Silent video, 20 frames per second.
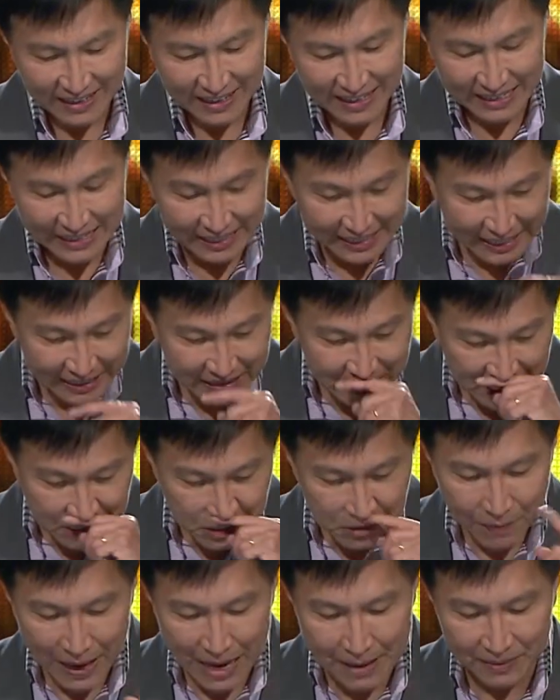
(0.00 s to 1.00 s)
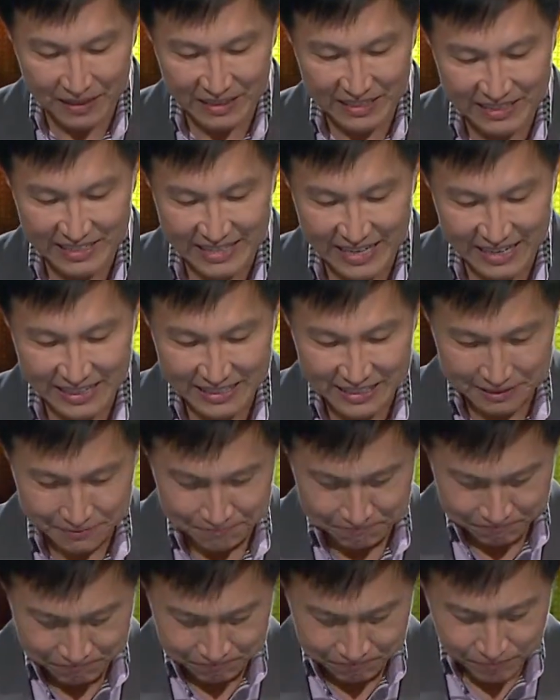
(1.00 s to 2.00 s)
in the King James Bible it says,
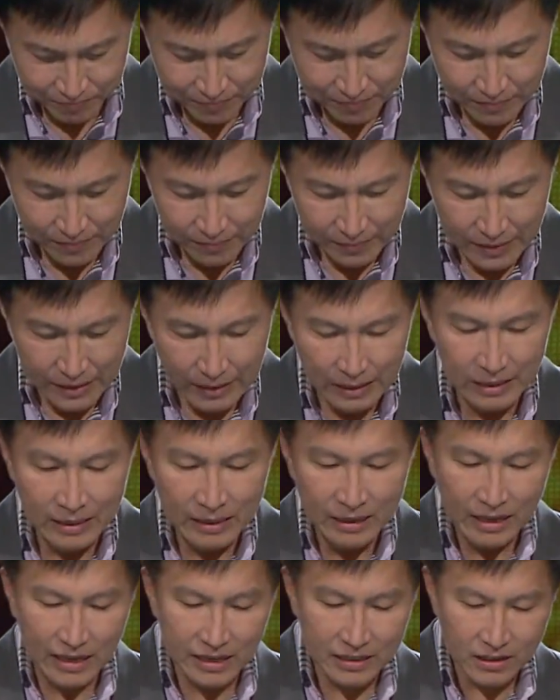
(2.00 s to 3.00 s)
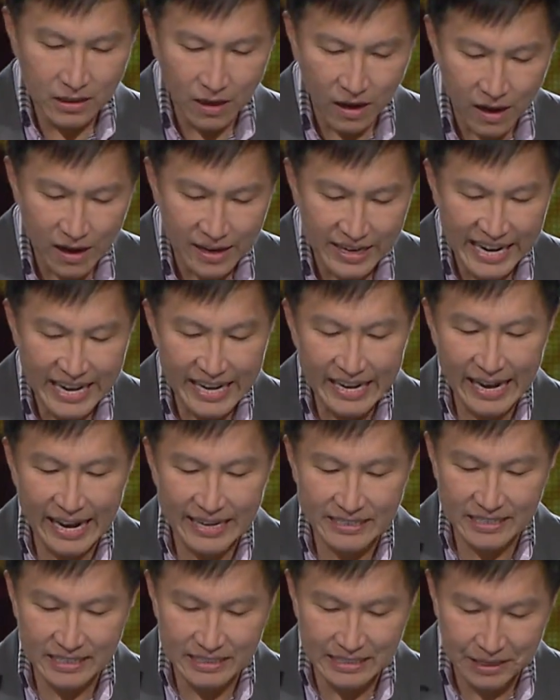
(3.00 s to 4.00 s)
"According
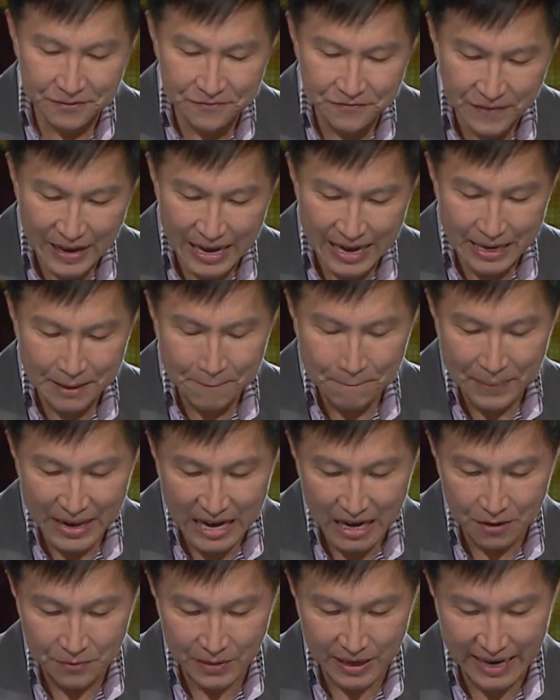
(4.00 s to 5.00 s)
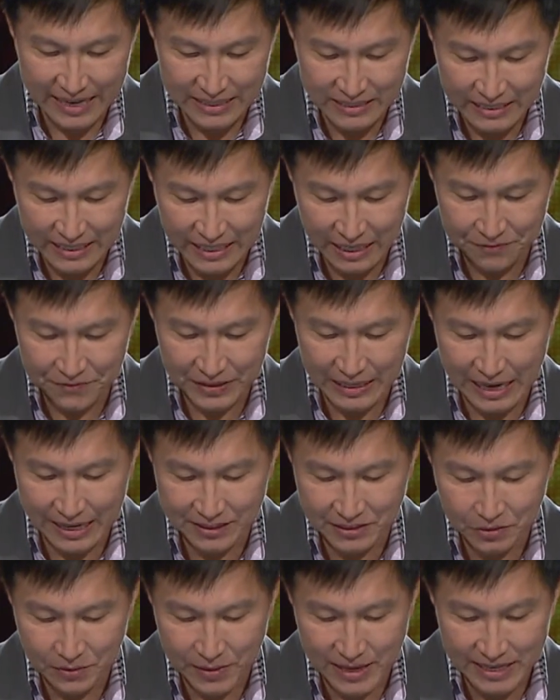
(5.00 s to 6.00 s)
as His divine power has given
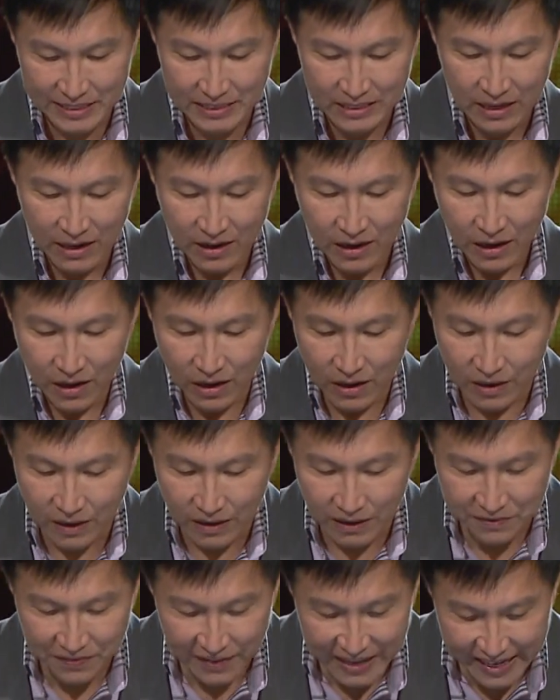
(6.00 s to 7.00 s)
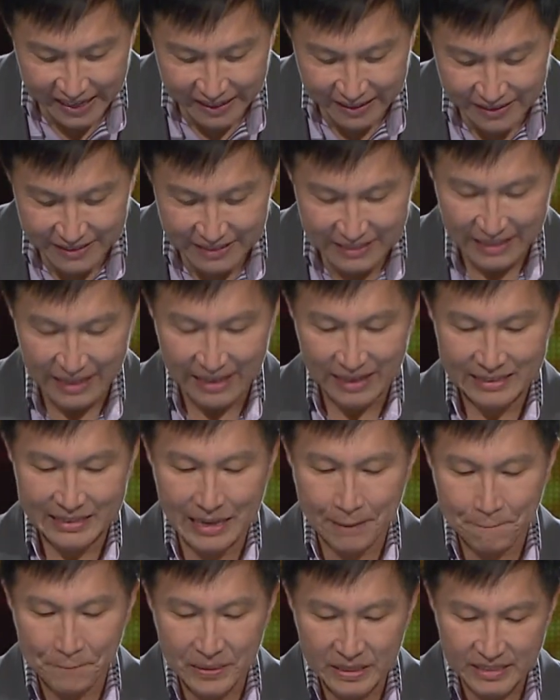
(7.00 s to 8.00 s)
unto us all things
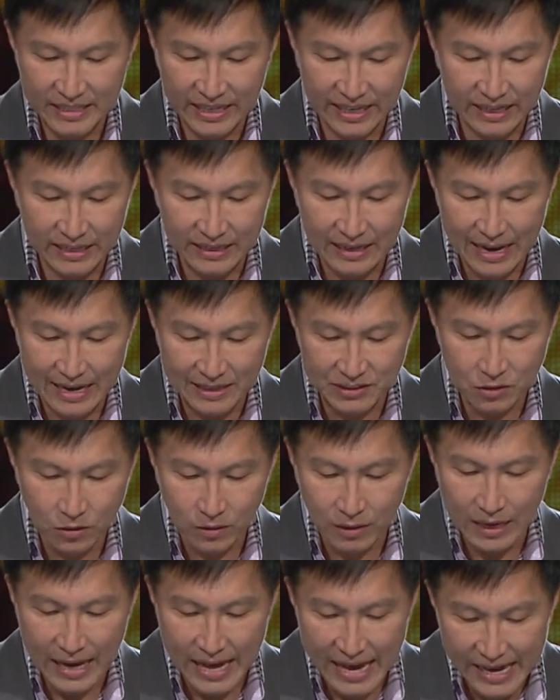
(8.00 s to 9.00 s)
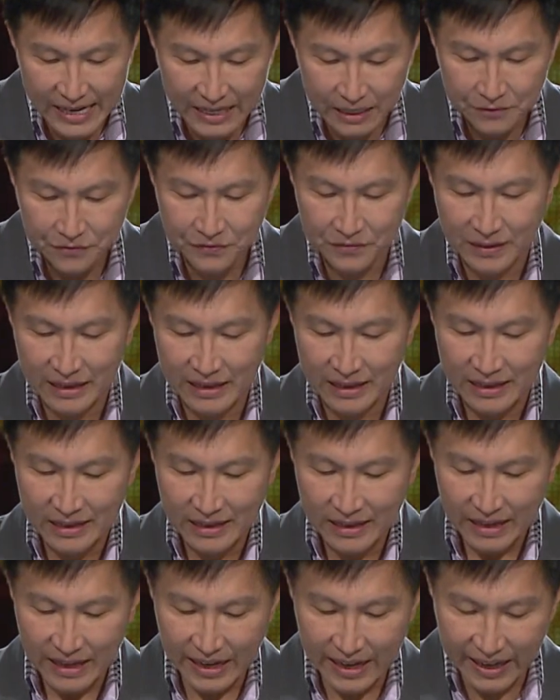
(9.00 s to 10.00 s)
that pertain unto life
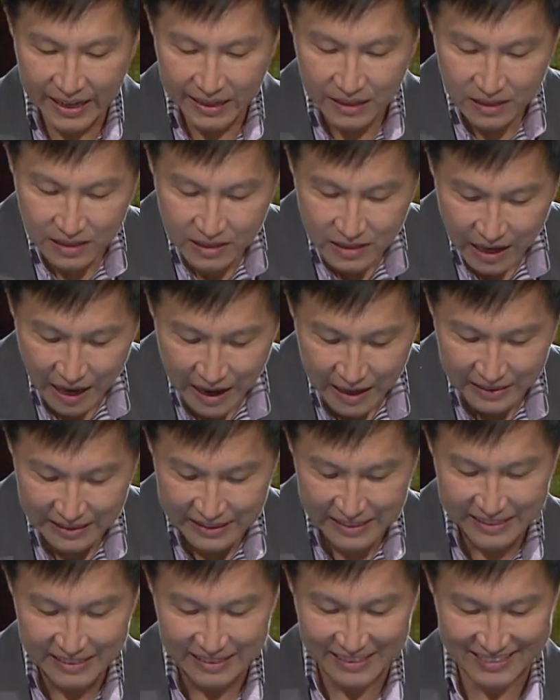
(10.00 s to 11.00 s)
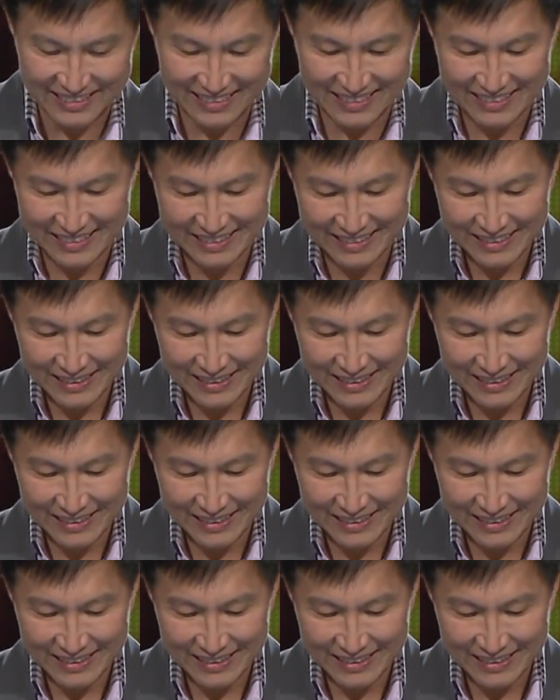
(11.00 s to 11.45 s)
and godliness."